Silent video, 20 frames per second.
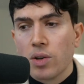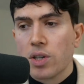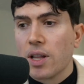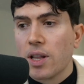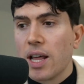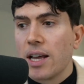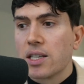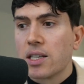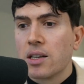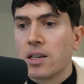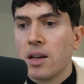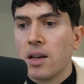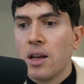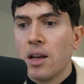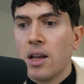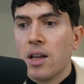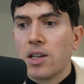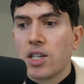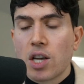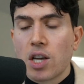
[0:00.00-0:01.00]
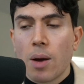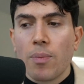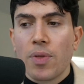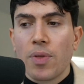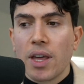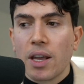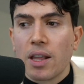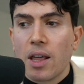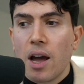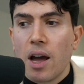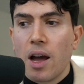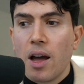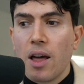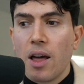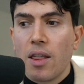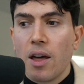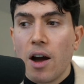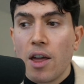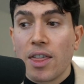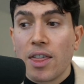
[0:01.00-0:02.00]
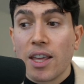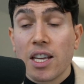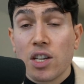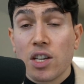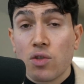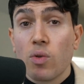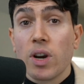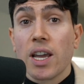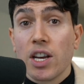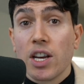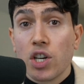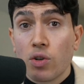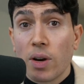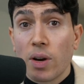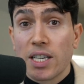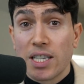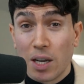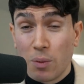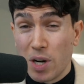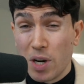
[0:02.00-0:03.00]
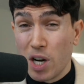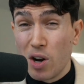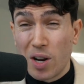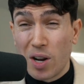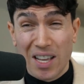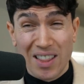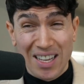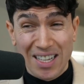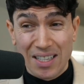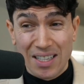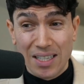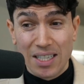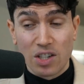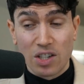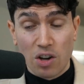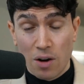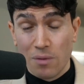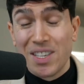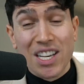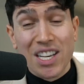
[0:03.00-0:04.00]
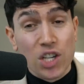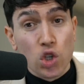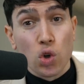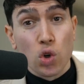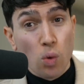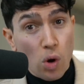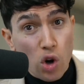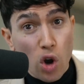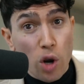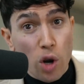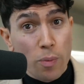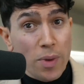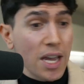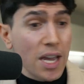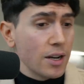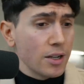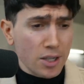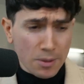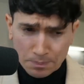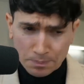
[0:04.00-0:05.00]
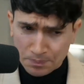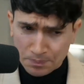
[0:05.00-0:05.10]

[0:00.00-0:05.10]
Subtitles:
So that's something that I think is really interesting when you look at the kind of digital economy and